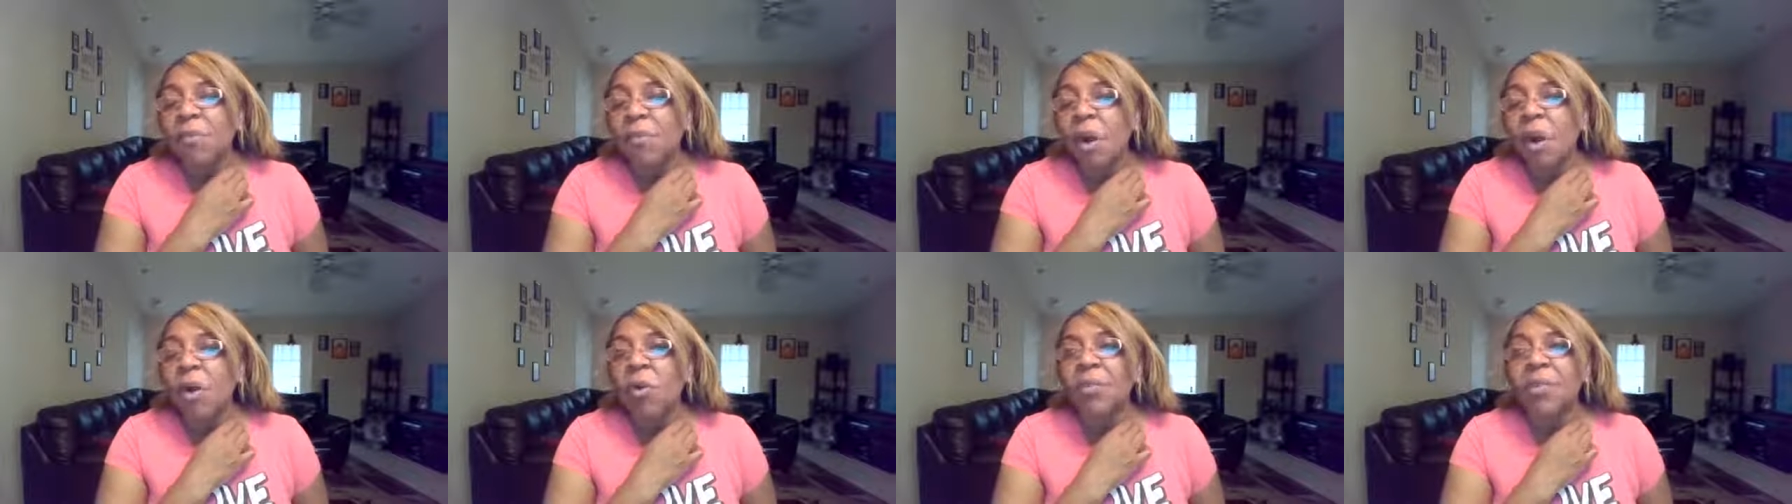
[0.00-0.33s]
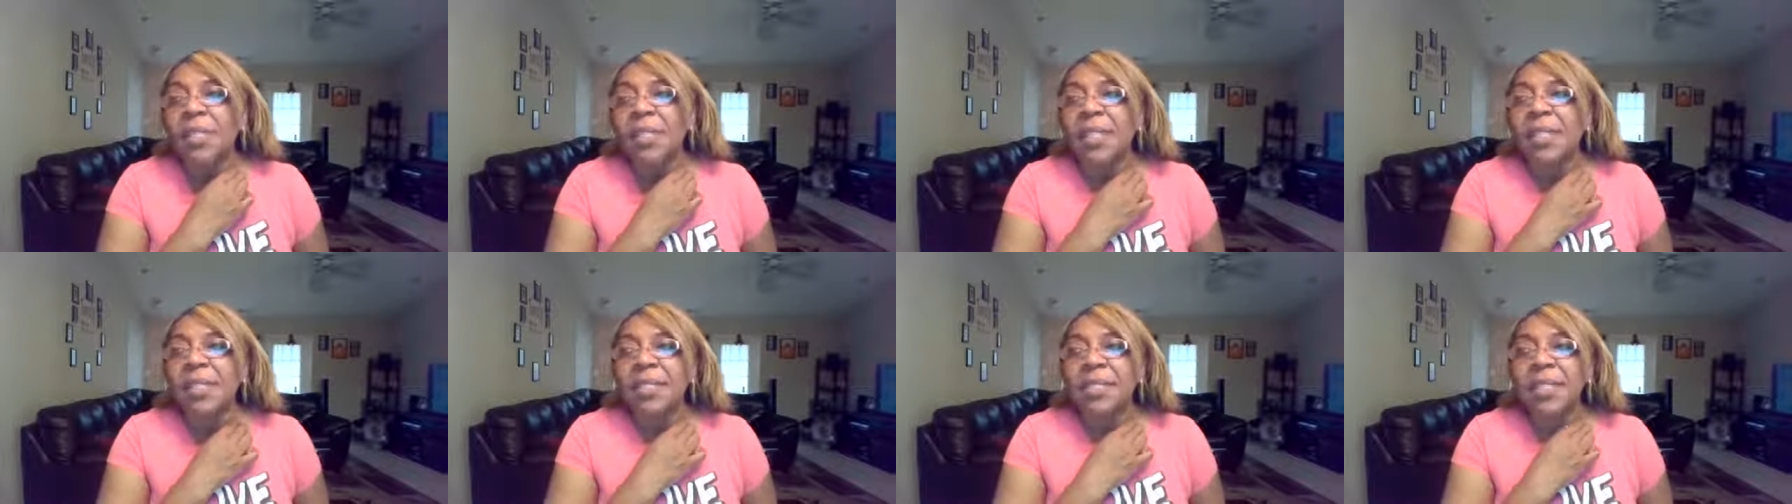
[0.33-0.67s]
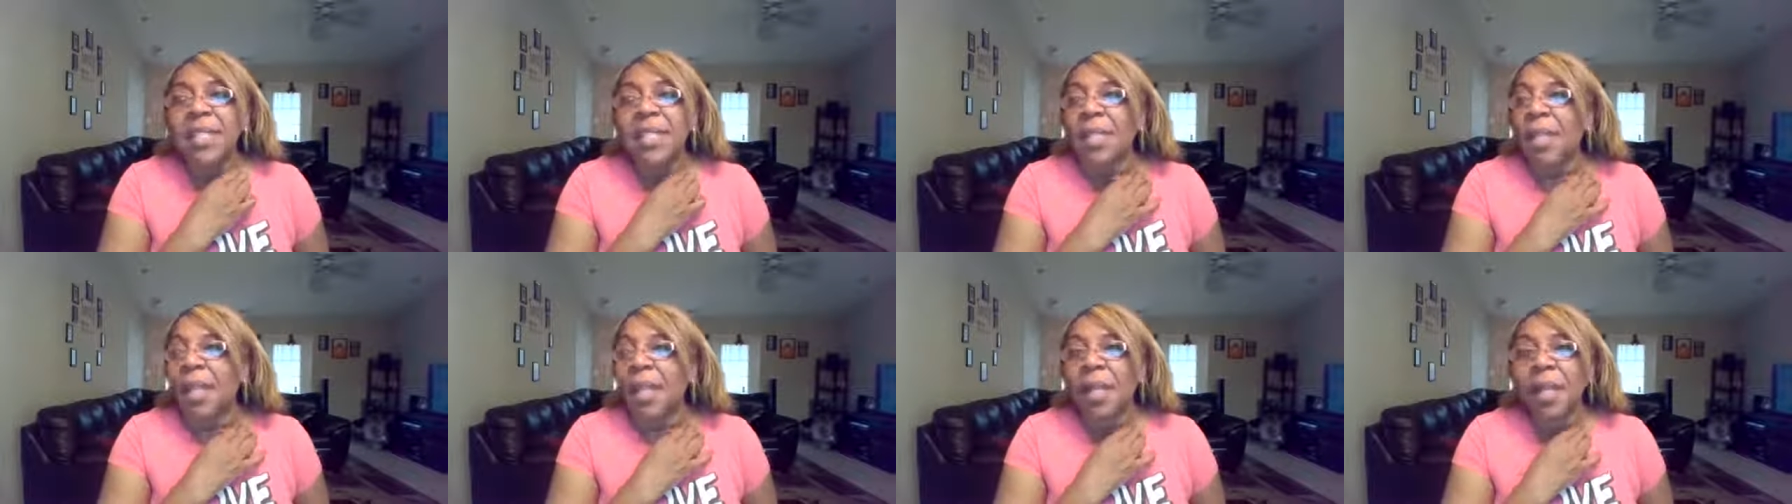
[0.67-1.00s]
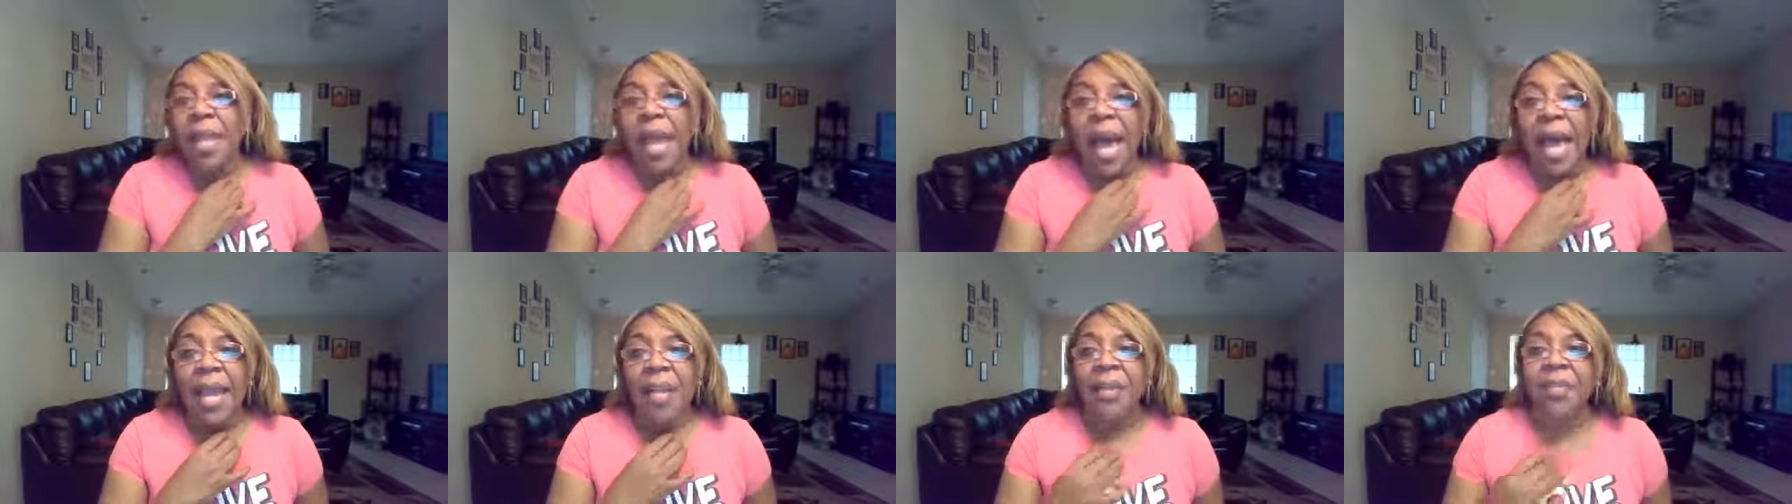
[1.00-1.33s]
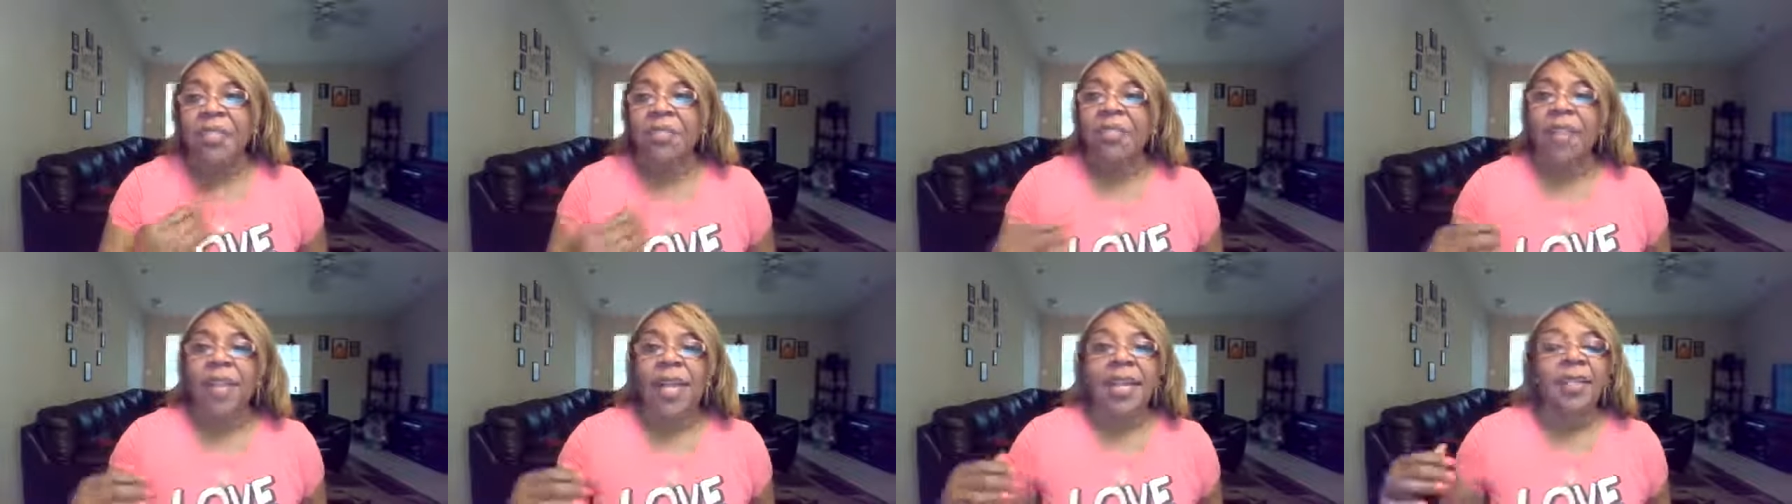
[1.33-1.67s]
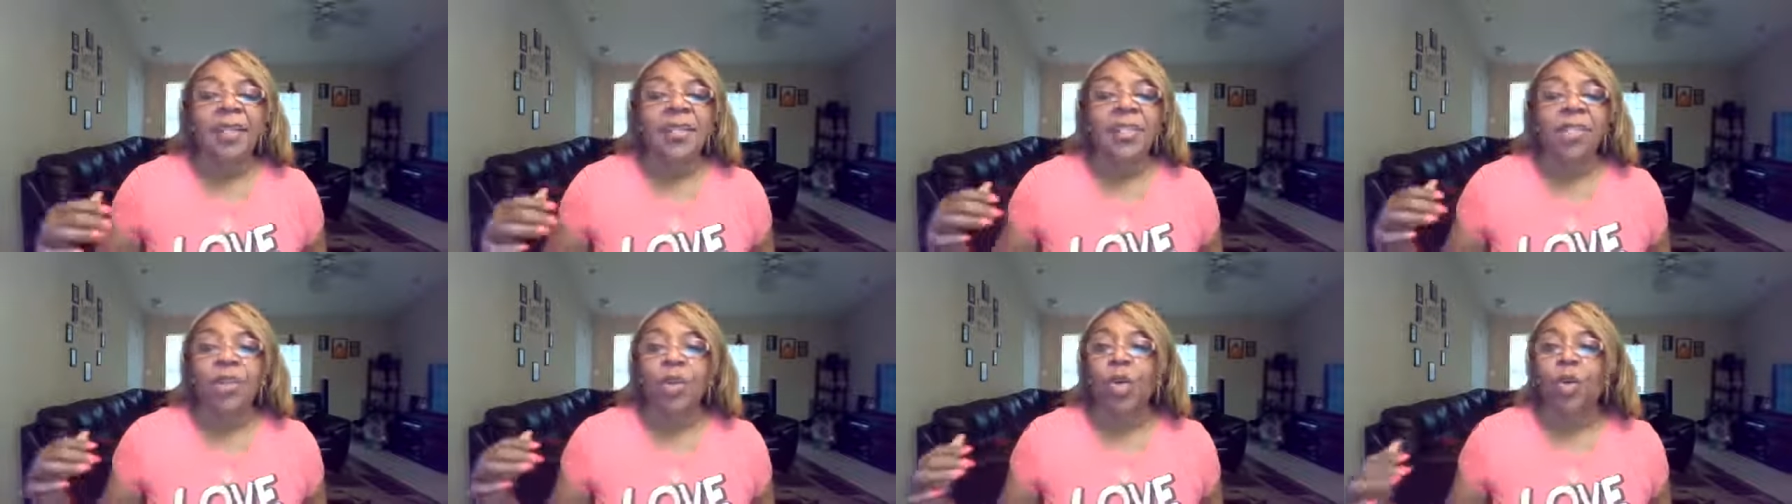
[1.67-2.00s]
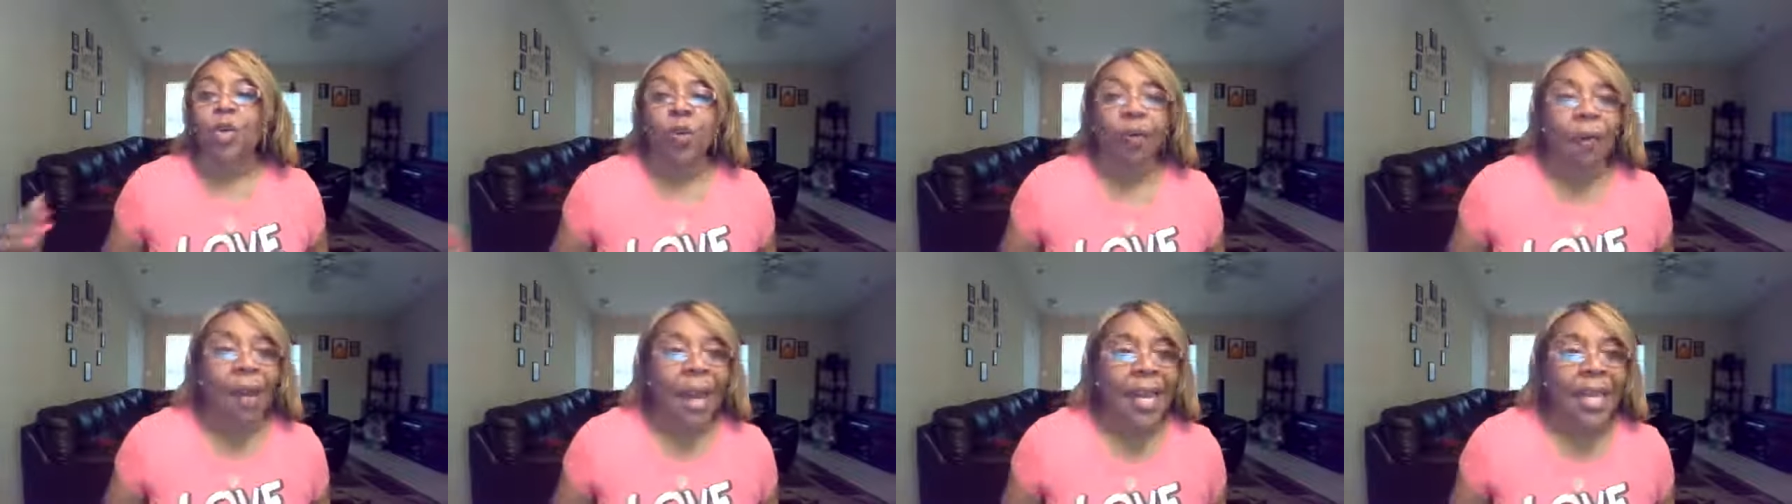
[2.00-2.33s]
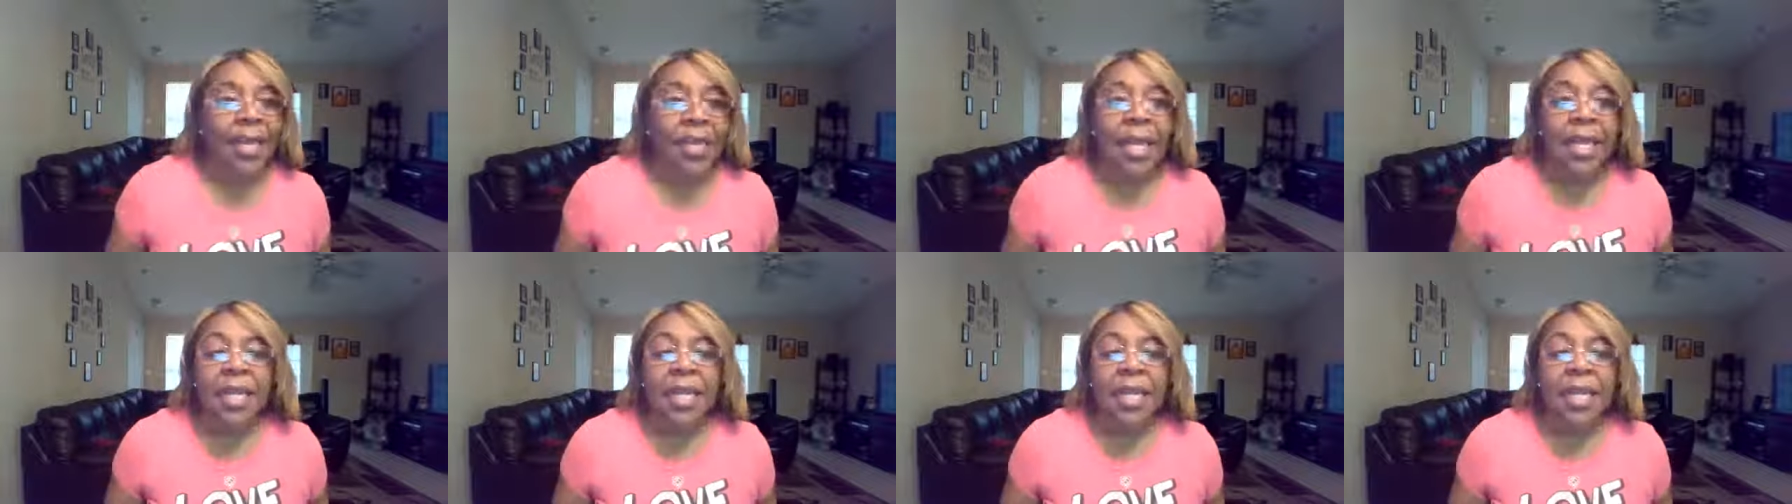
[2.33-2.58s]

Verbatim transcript: Moses did a lot of things great.